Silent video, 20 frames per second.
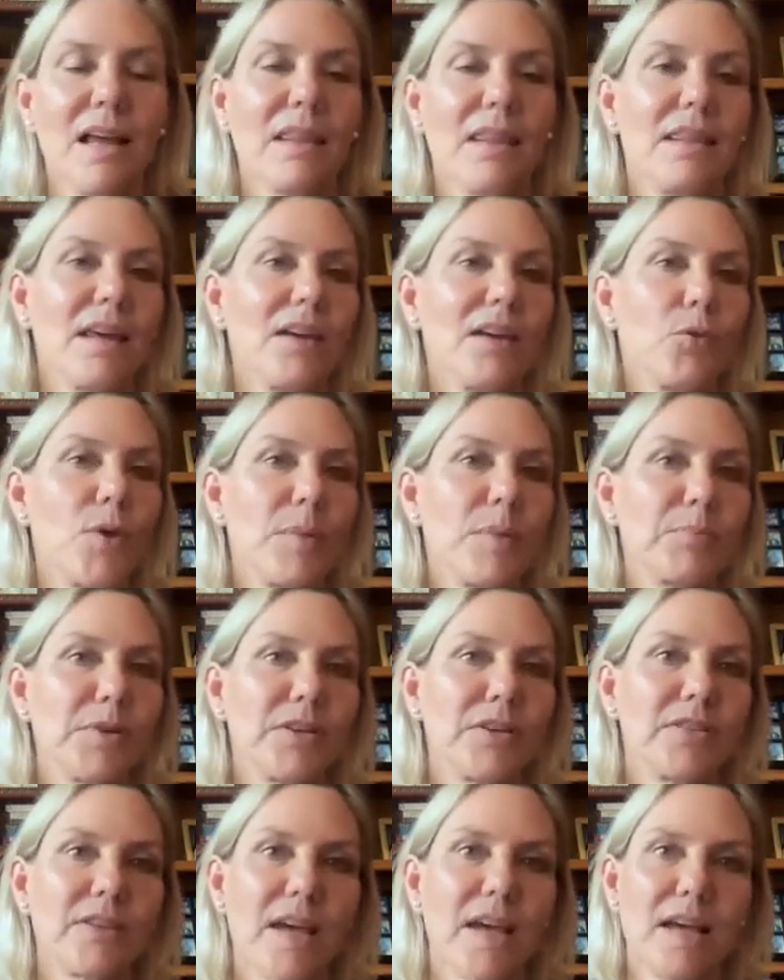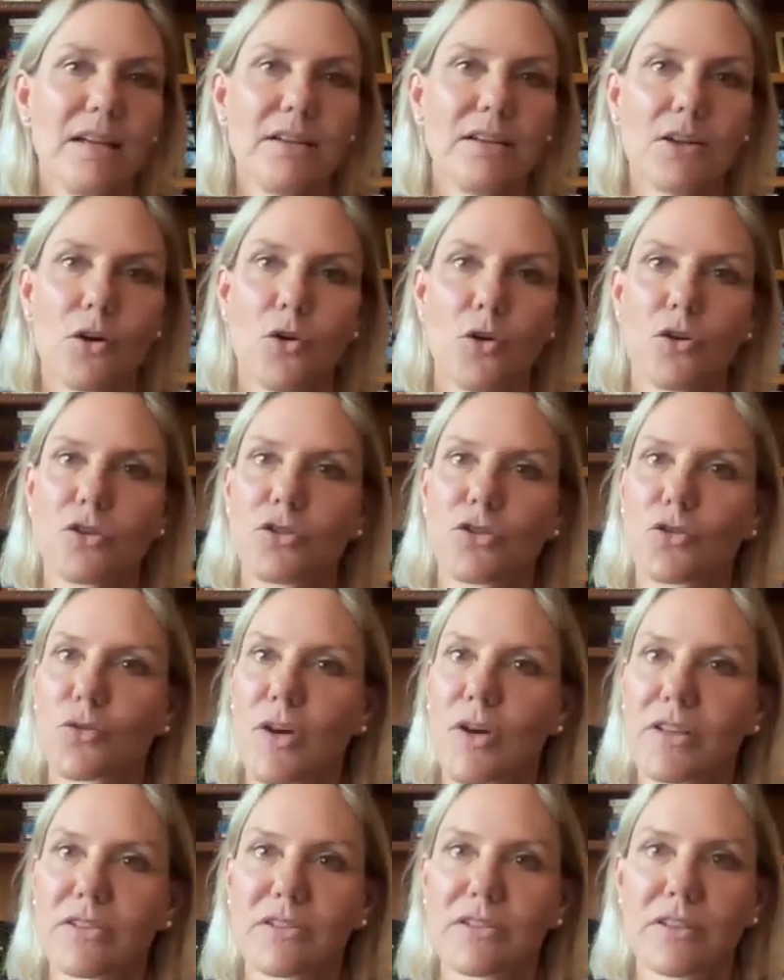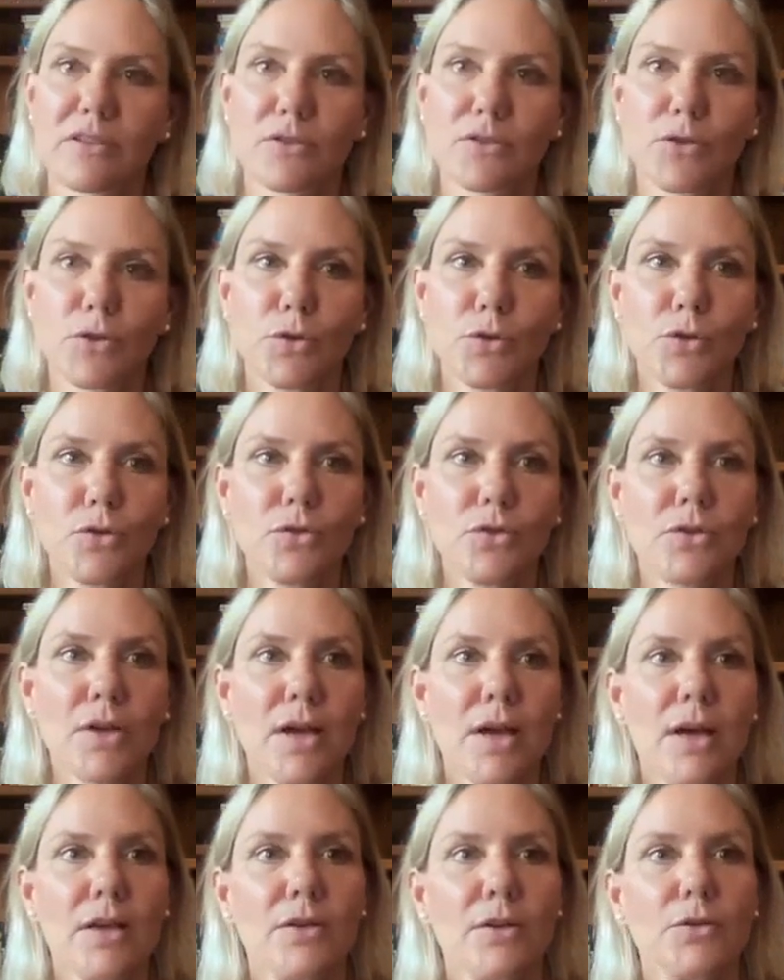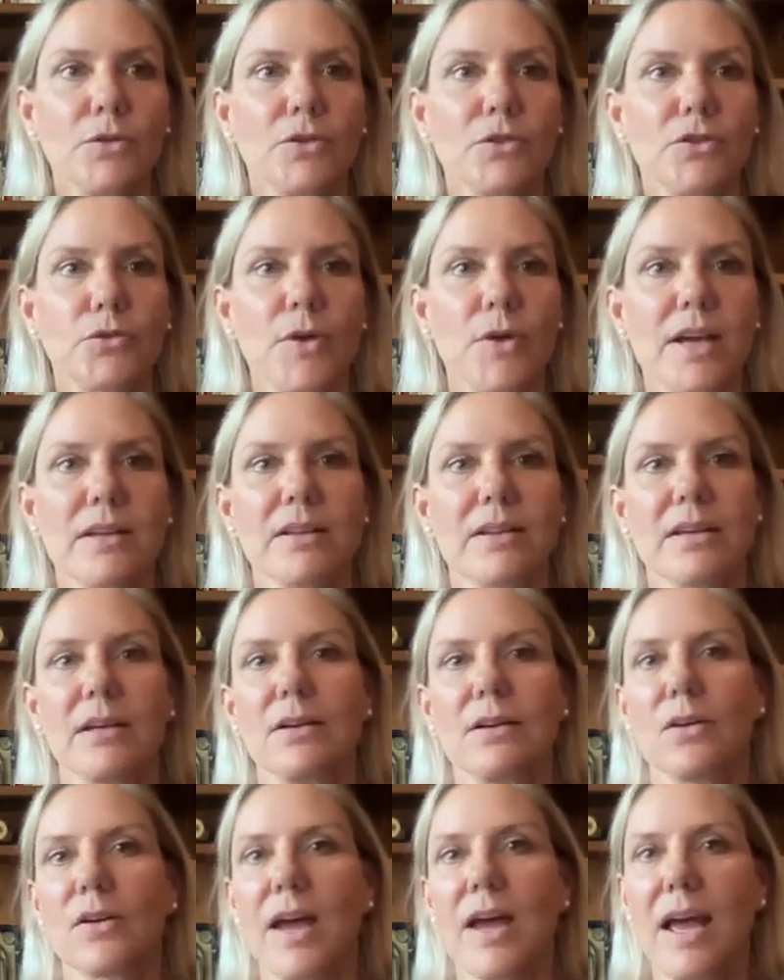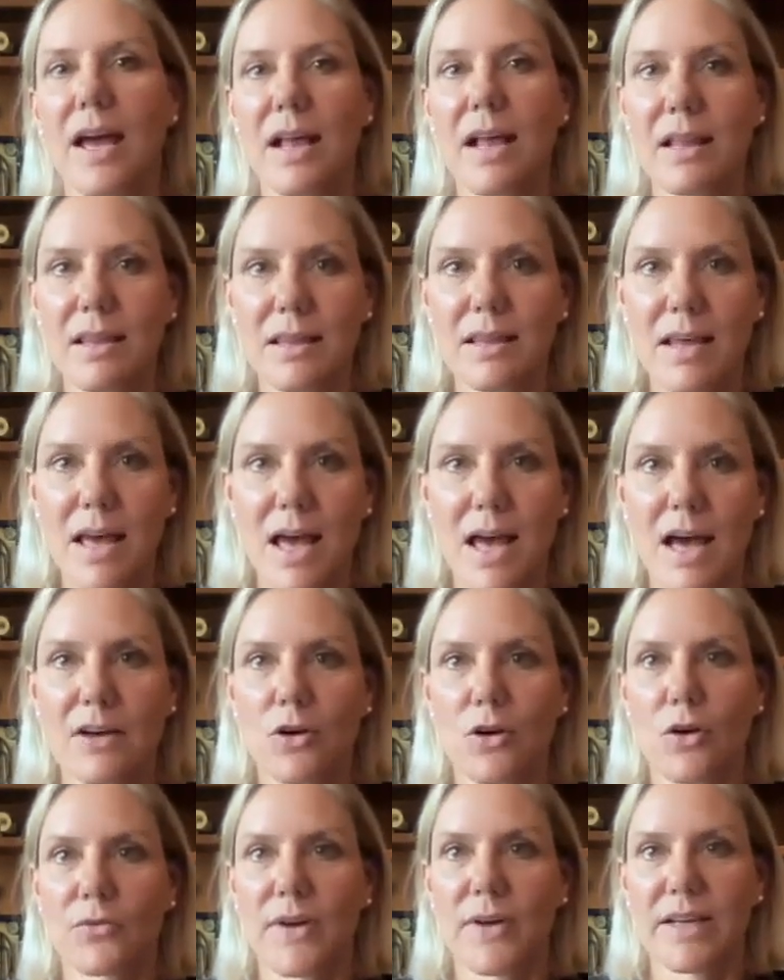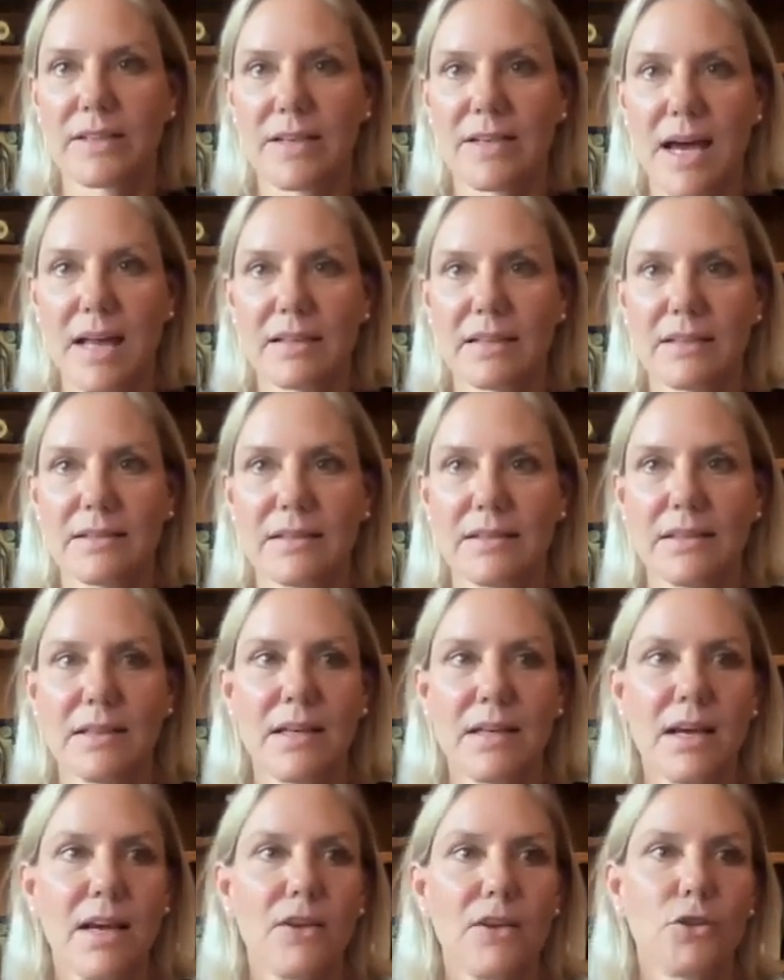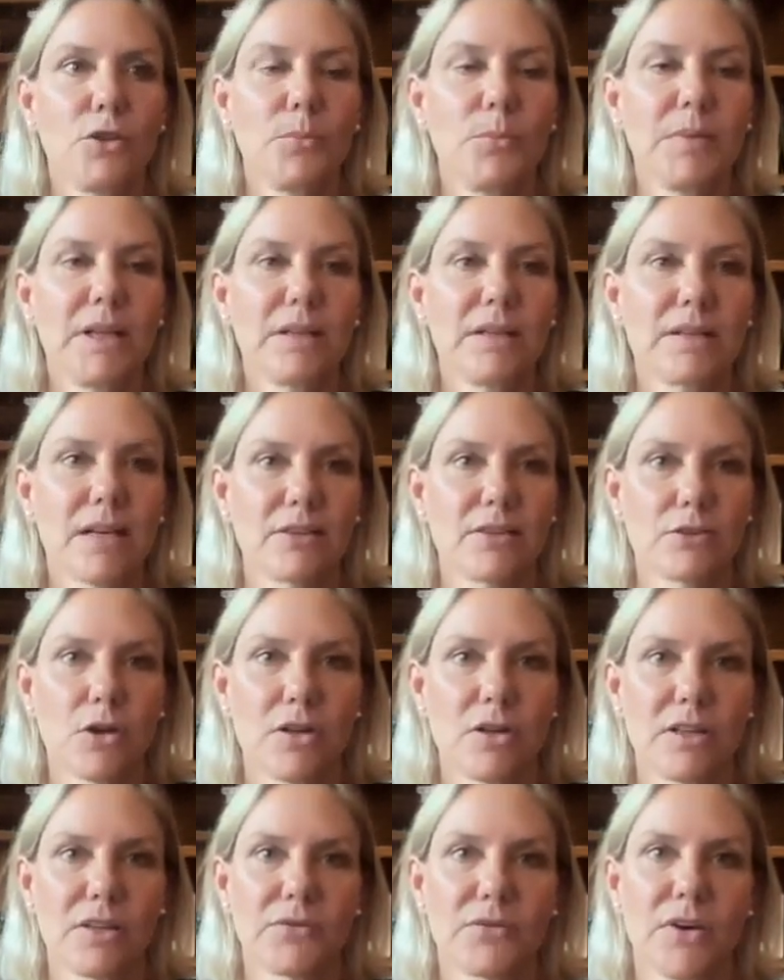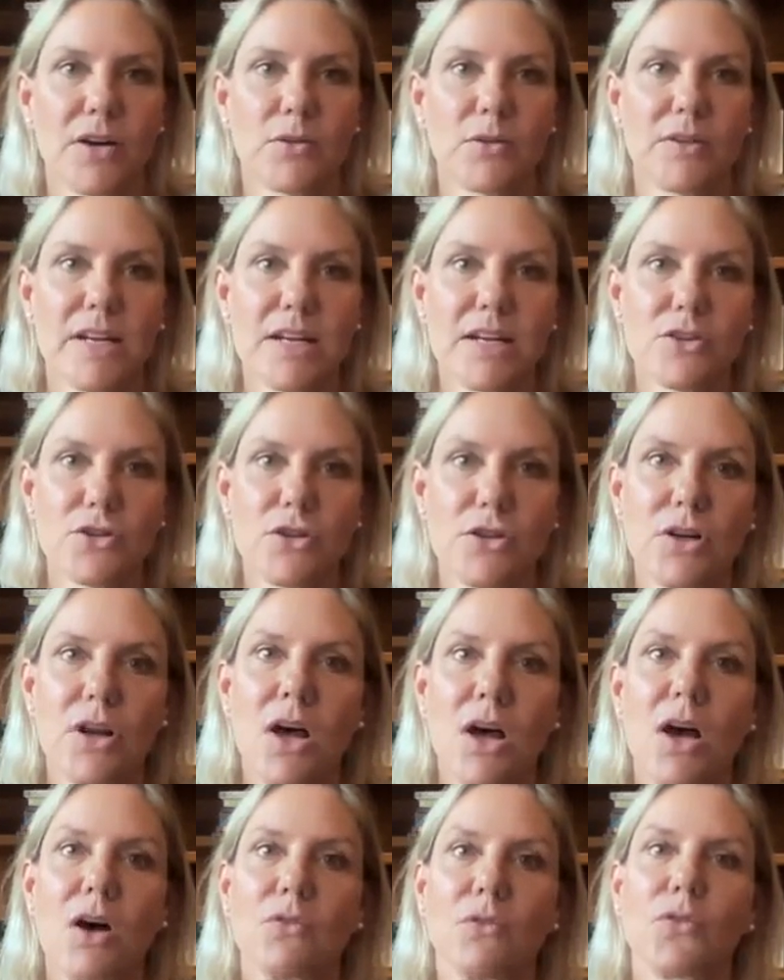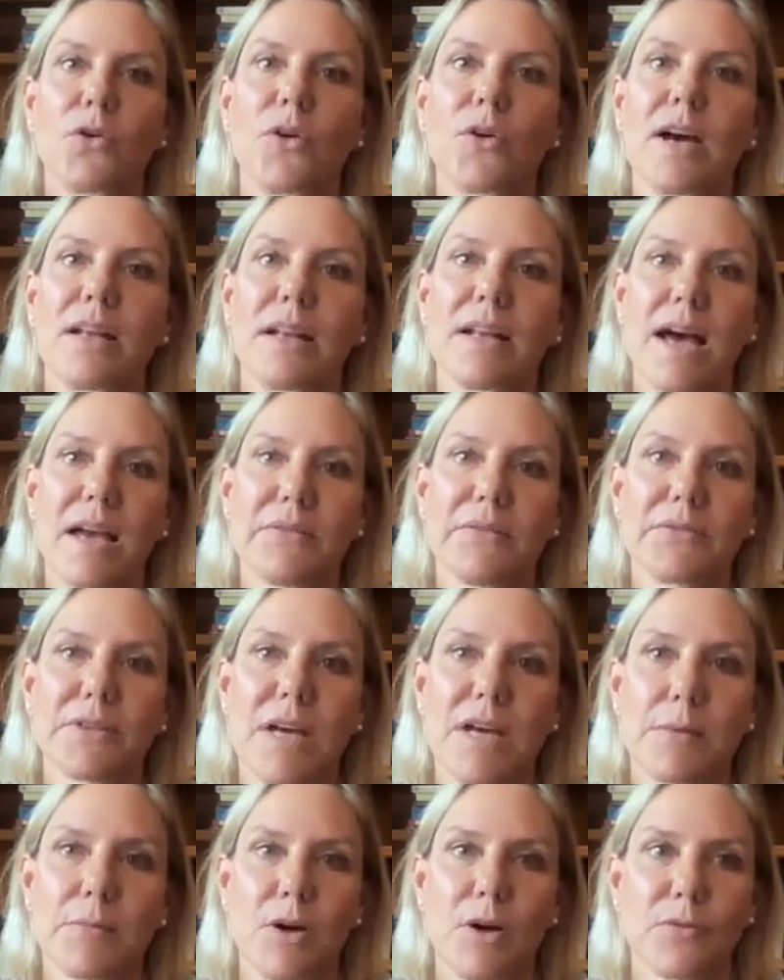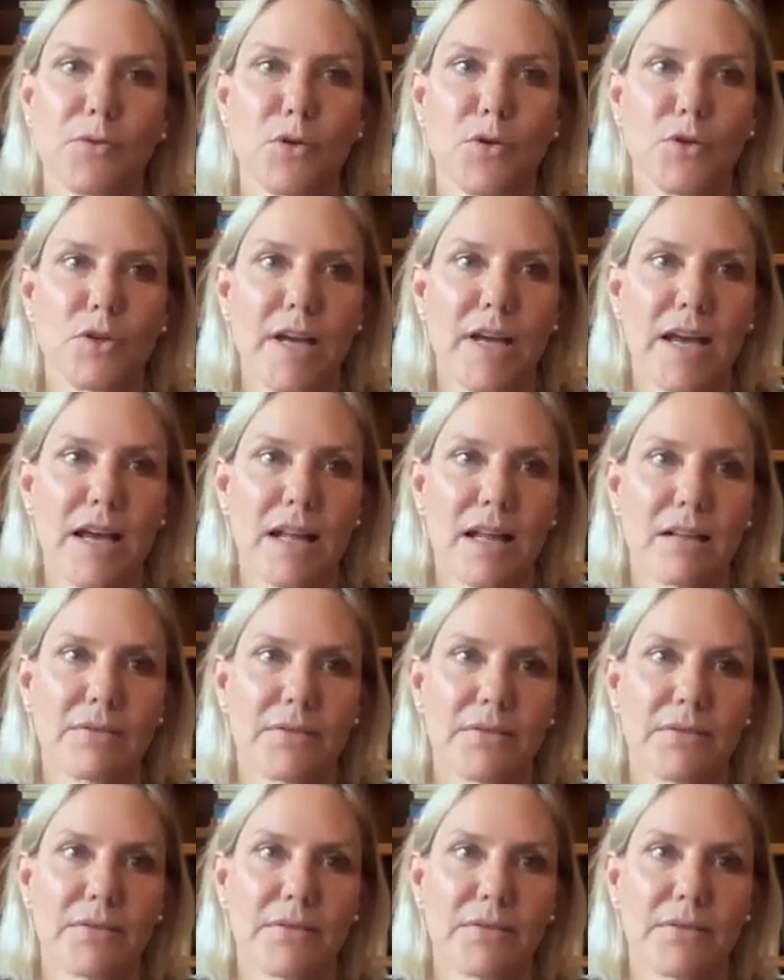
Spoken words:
They represent our trusted tools to strengthen our health and our vitality, to build a solid foundation for a lifetime of good health.